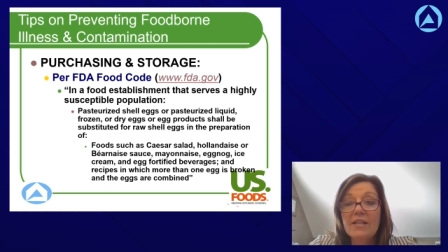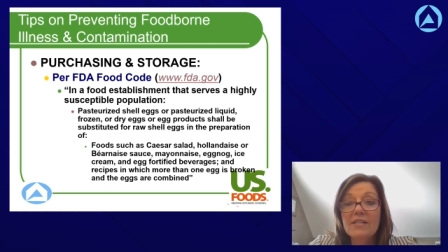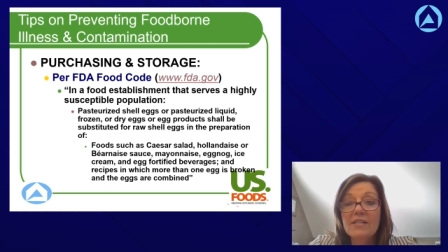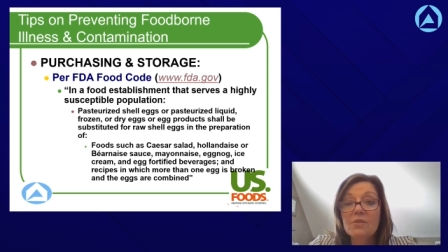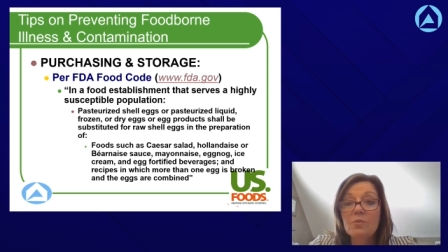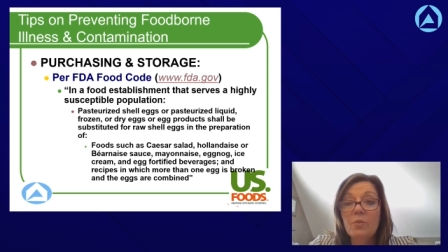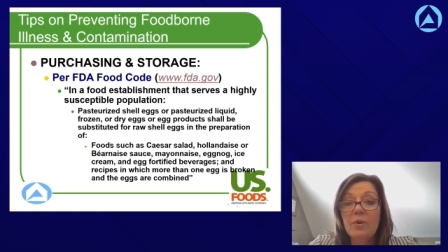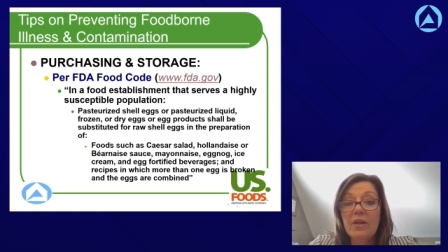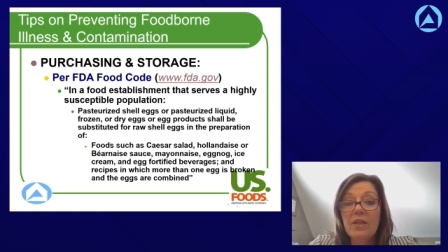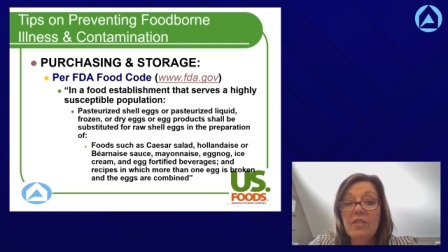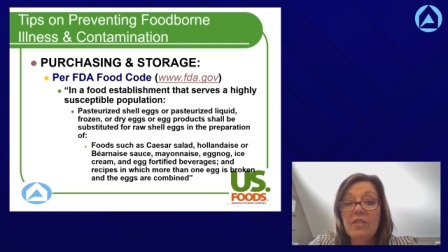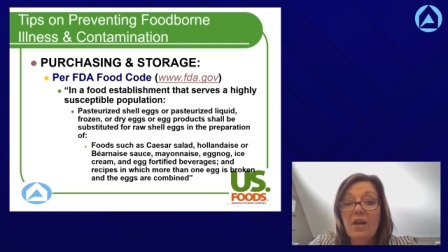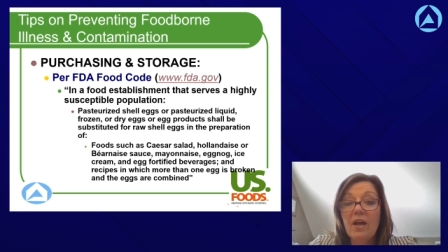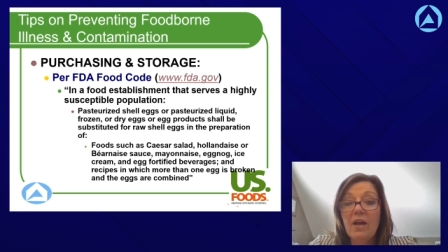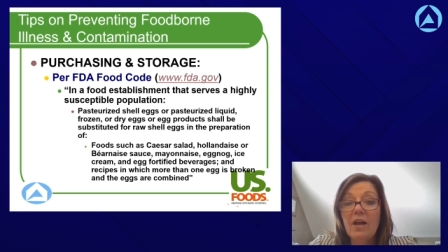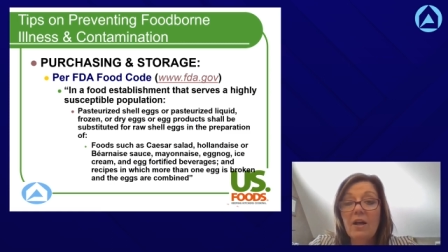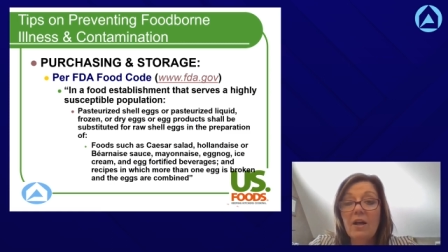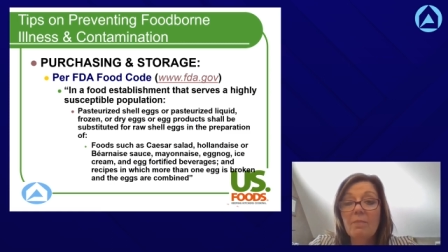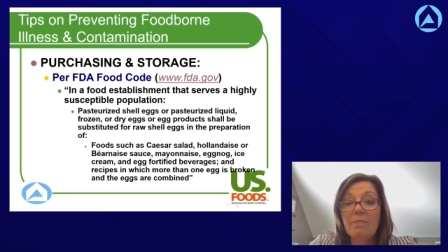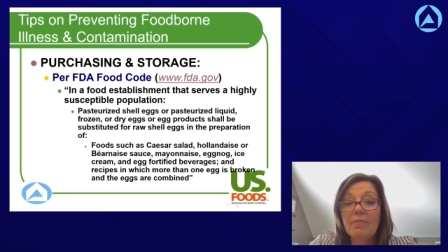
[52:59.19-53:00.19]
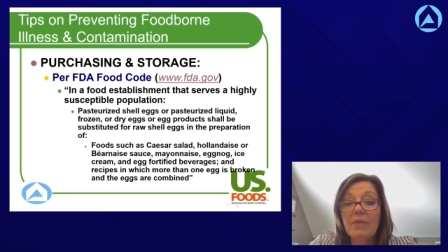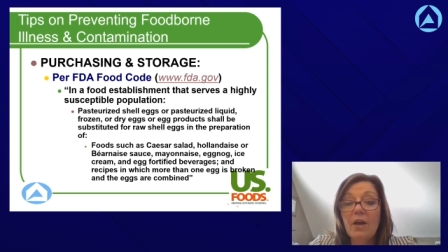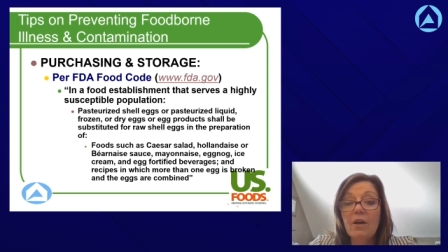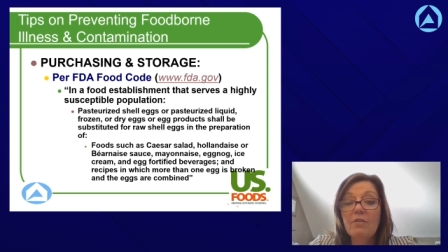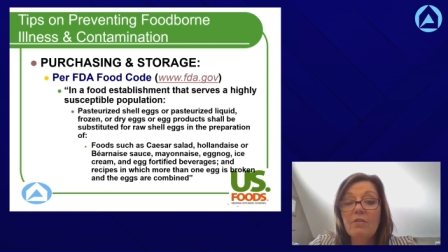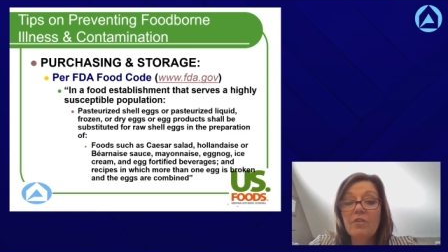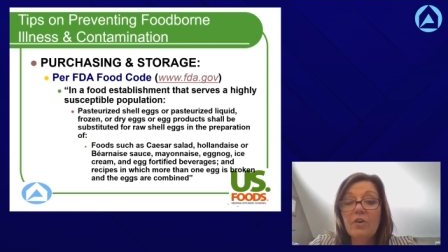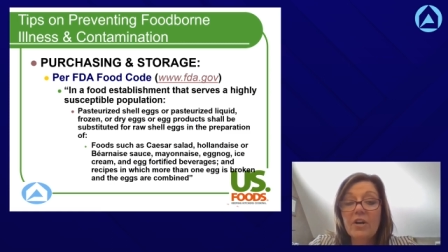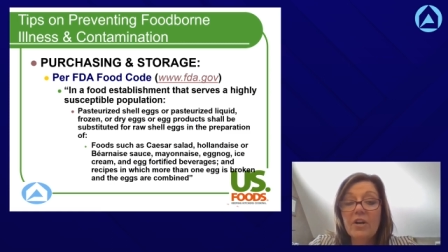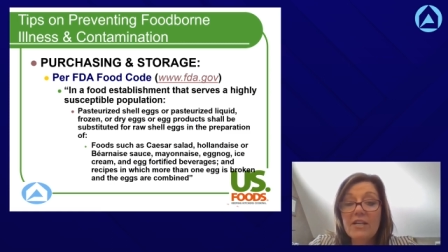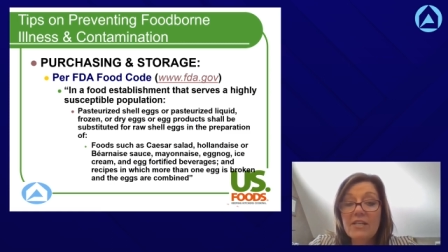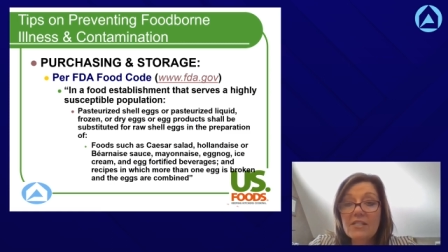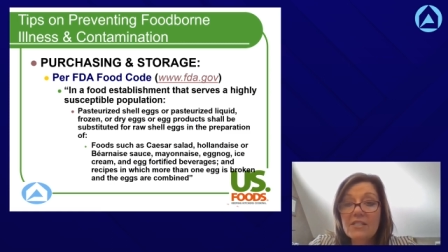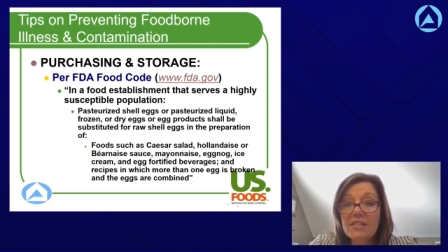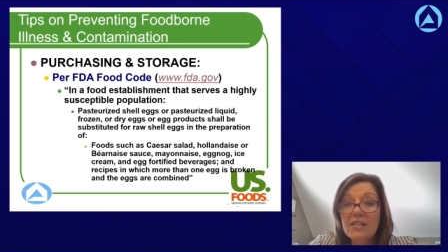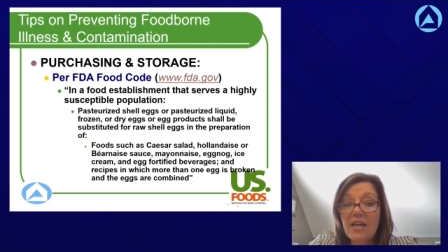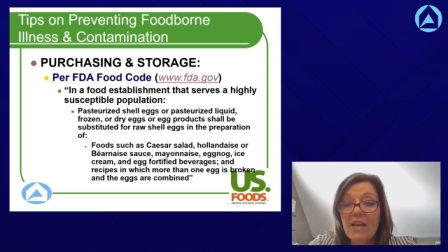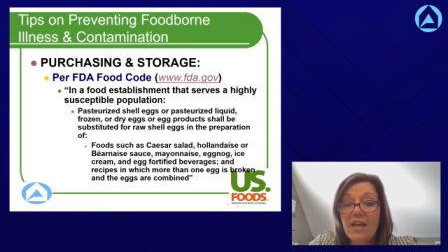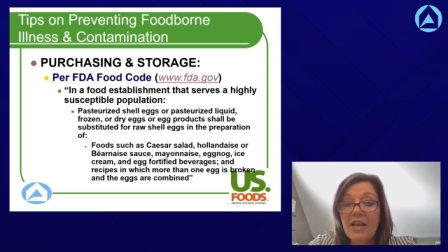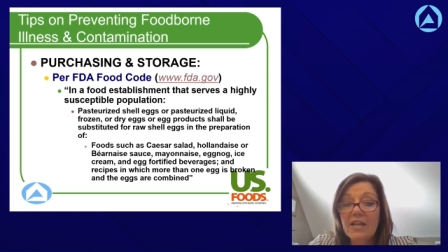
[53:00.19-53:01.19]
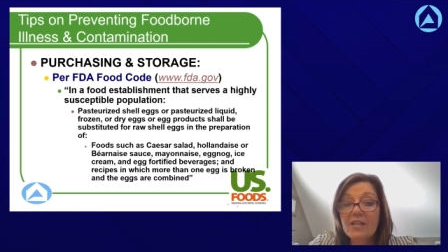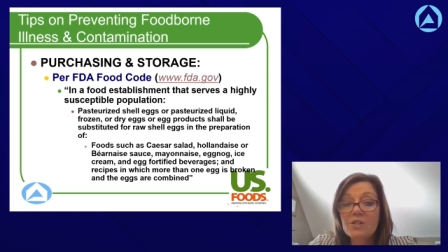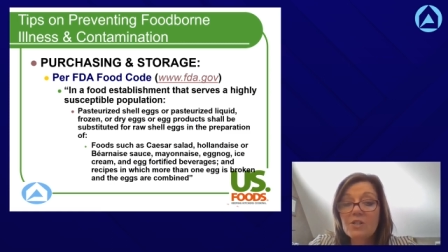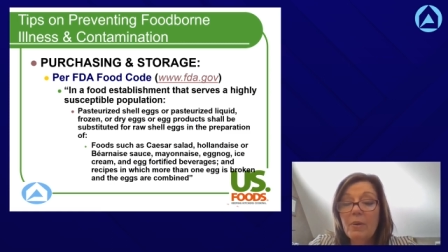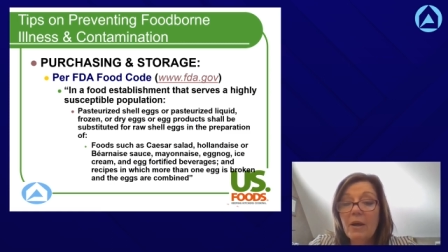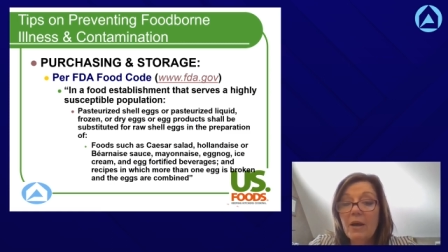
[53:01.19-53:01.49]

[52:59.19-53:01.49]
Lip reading: is with over easy eggs,